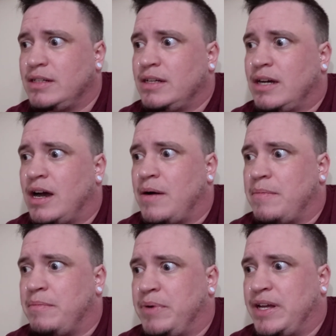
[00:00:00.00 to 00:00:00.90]

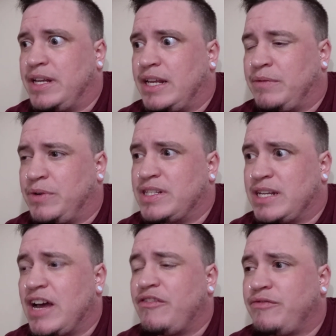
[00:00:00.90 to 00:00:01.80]
But it was
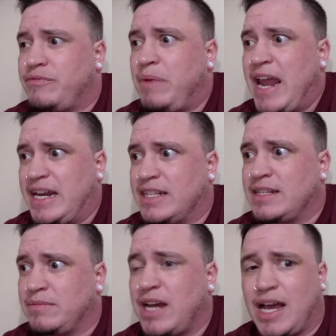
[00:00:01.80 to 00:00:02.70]
enough pain at
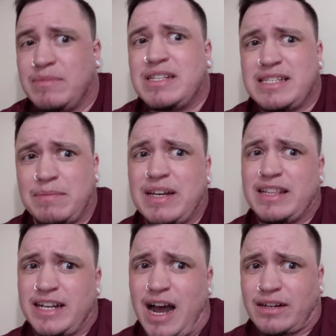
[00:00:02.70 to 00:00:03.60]
some times to send me to
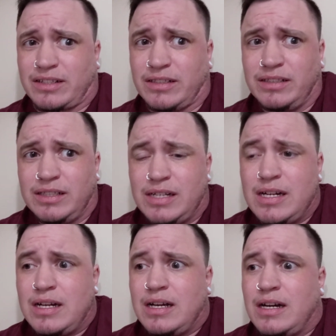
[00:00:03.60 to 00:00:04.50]
the doctor.
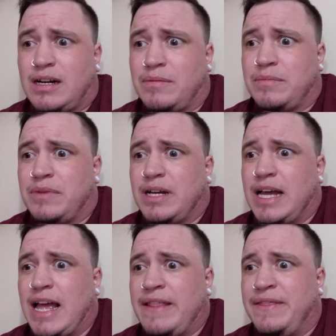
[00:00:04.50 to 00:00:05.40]
And
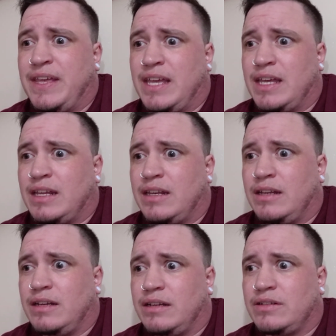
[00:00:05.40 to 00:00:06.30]
then
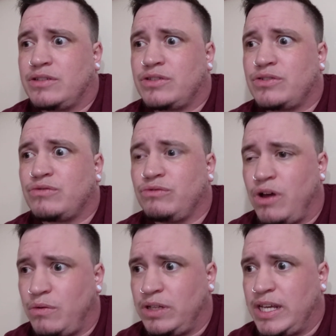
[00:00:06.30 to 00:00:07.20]

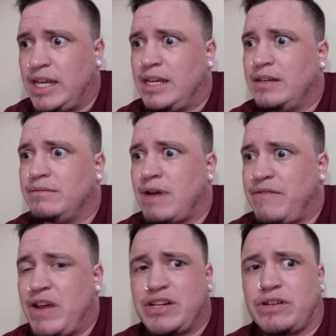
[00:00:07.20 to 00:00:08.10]
slowly my
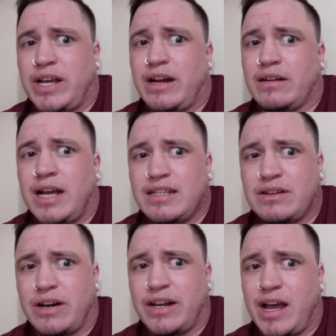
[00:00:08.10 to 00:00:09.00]
facial hair has
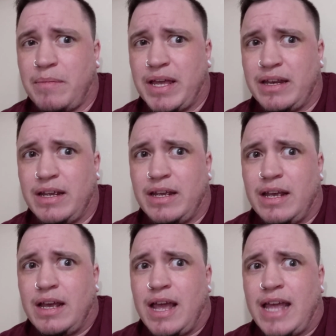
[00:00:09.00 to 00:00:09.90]
started to come in,
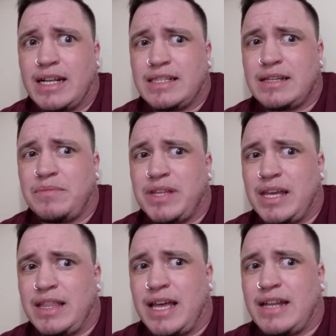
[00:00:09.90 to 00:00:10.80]
and it's
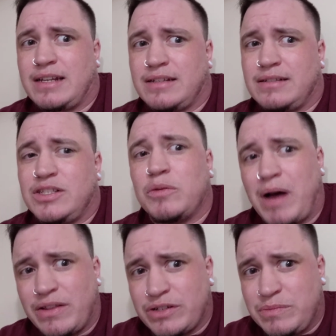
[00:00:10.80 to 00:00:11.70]
something that still
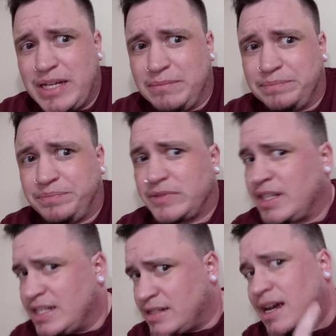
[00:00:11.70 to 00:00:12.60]
bothers me.
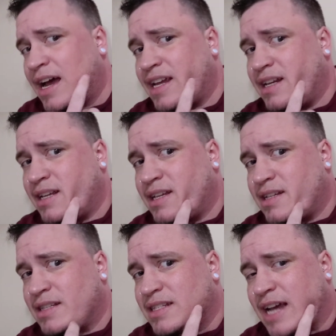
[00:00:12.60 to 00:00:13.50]
This side
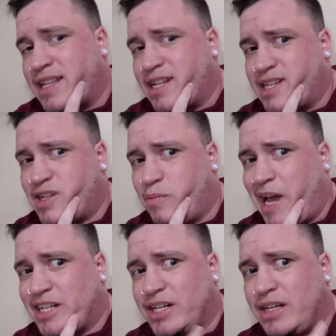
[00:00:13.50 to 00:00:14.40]
is the side that is still
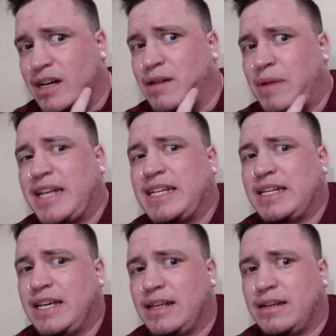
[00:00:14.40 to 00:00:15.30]
patchy. I did
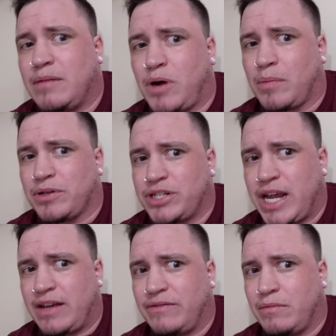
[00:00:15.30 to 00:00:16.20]
get a barber
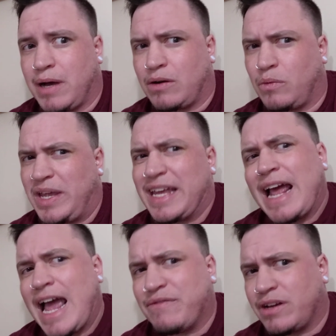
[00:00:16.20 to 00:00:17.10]
shave about a week and a
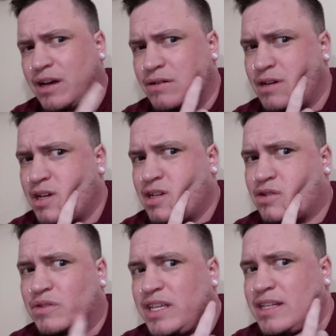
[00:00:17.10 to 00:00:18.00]
half ago,
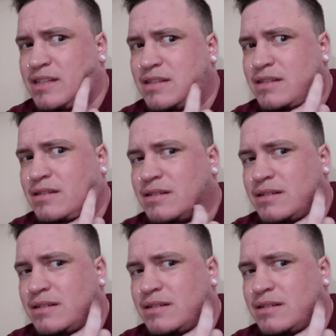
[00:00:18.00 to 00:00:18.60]
so this